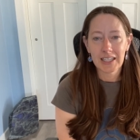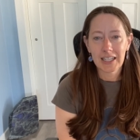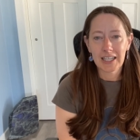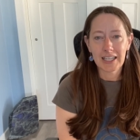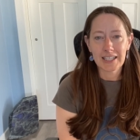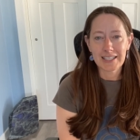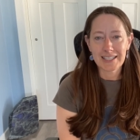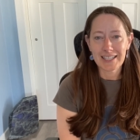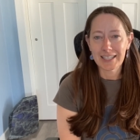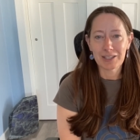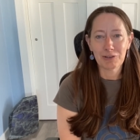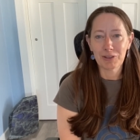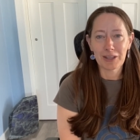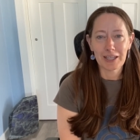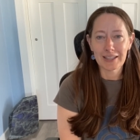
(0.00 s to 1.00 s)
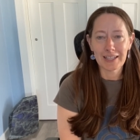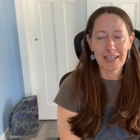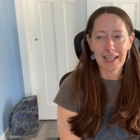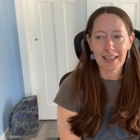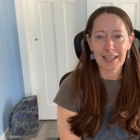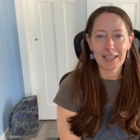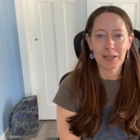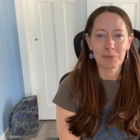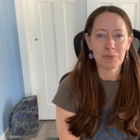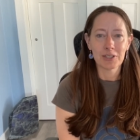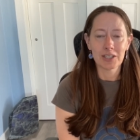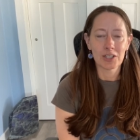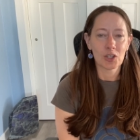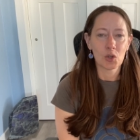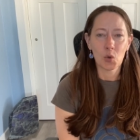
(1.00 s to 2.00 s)
It's the new thing that I think I'm going
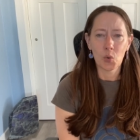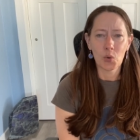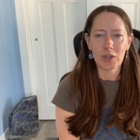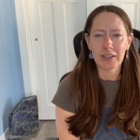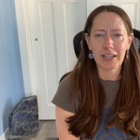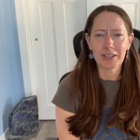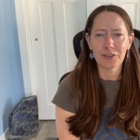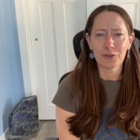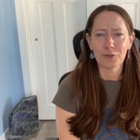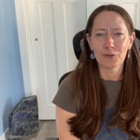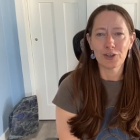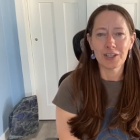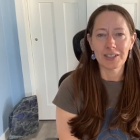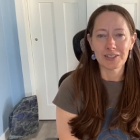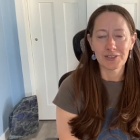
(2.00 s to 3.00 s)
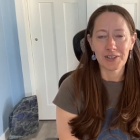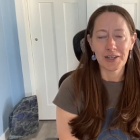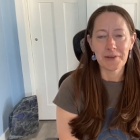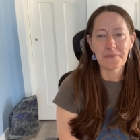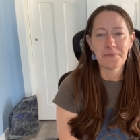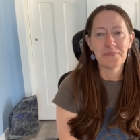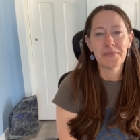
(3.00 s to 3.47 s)
to coin that little phrase, right?